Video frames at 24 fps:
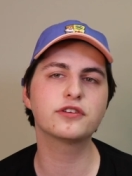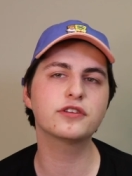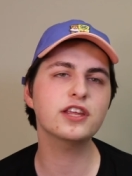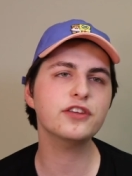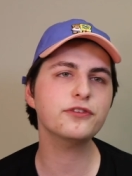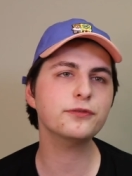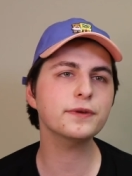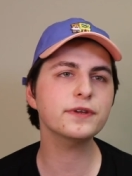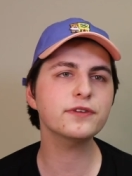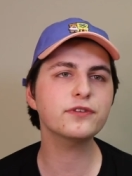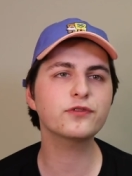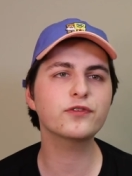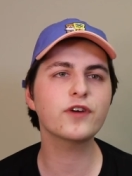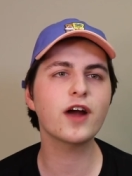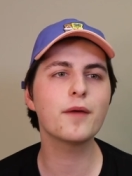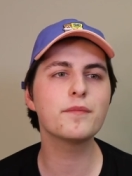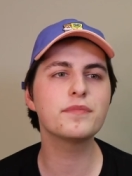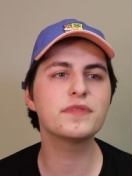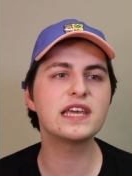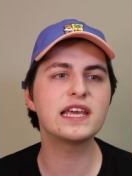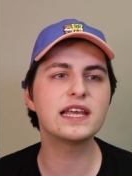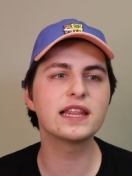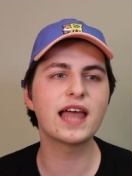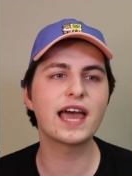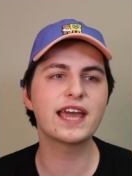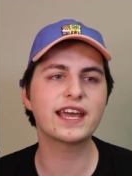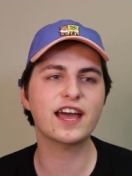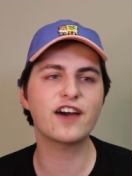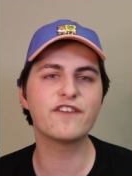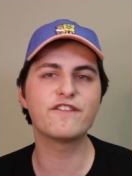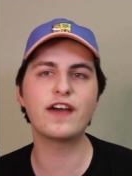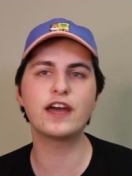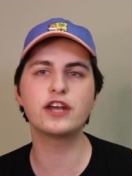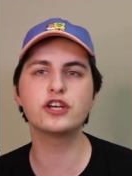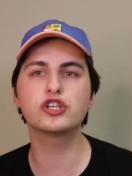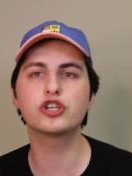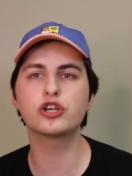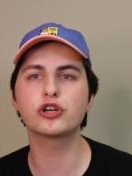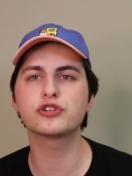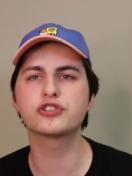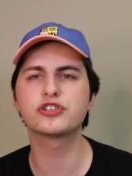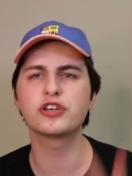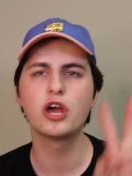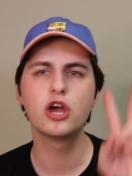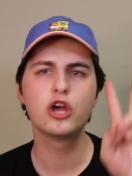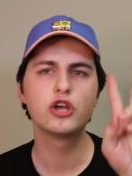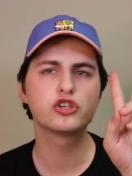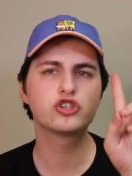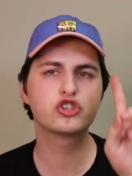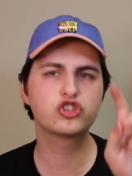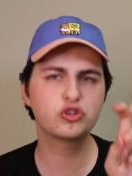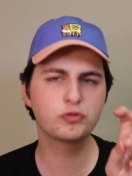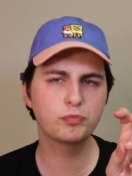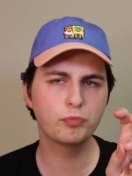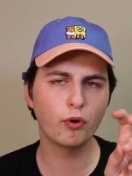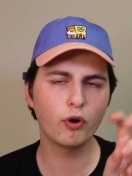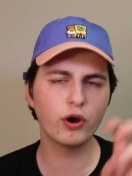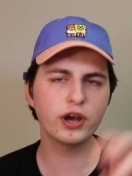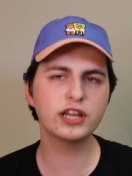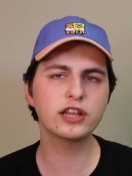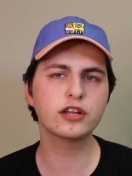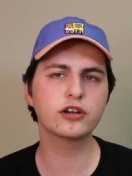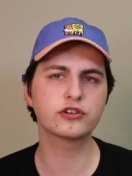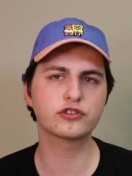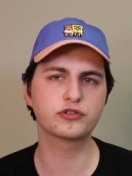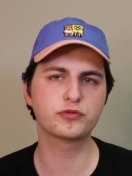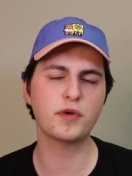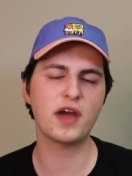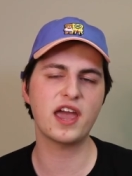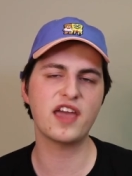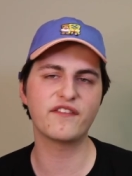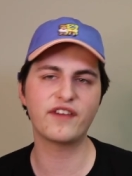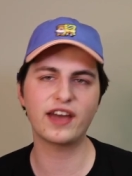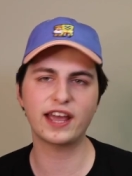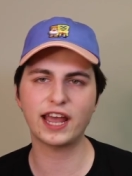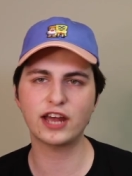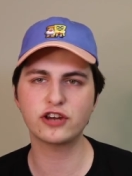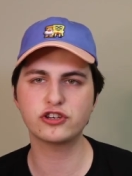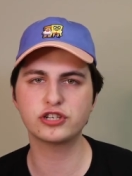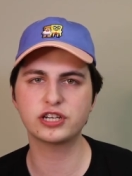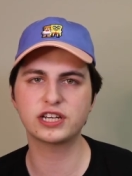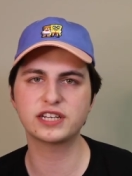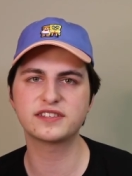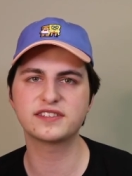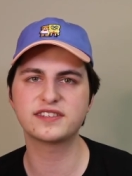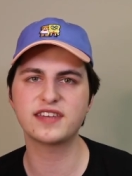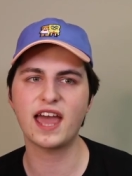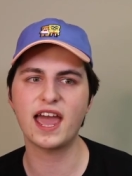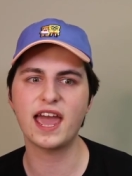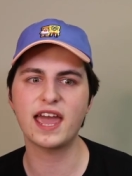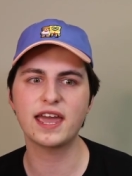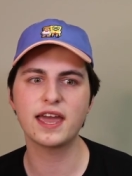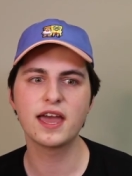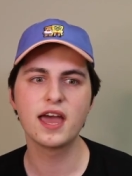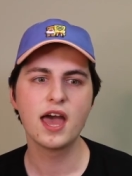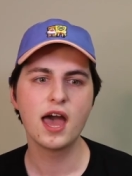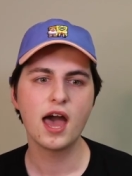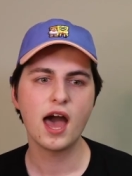So this was from the, like, Avengers spoilers wave, I guess you could say,